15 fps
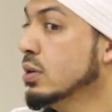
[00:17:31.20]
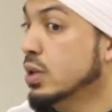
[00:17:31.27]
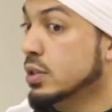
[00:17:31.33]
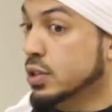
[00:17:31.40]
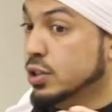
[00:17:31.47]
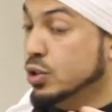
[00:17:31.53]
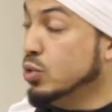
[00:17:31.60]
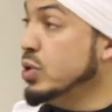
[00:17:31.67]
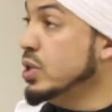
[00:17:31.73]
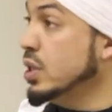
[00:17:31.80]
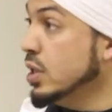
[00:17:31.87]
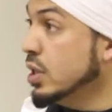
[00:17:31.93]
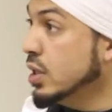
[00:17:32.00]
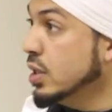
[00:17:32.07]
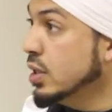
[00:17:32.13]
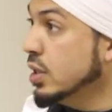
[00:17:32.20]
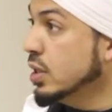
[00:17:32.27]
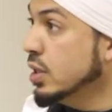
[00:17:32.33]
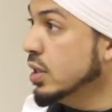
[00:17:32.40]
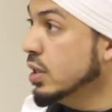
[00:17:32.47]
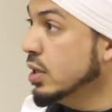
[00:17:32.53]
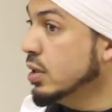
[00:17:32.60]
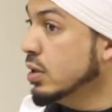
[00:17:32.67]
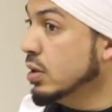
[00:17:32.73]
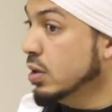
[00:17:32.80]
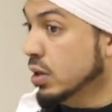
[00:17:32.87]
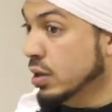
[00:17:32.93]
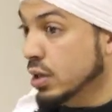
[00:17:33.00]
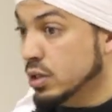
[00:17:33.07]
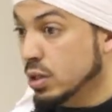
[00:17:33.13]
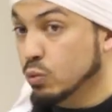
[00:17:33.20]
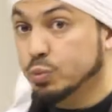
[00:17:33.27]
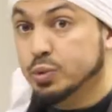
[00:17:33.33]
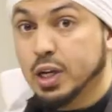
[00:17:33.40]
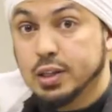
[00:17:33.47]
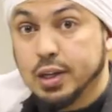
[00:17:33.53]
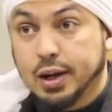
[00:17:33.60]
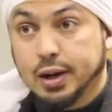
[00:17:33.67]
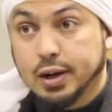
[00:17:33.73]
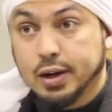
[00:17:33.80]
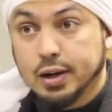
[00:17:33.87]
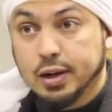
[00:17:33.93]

There's a Sunni, and there's a Mubtadi'.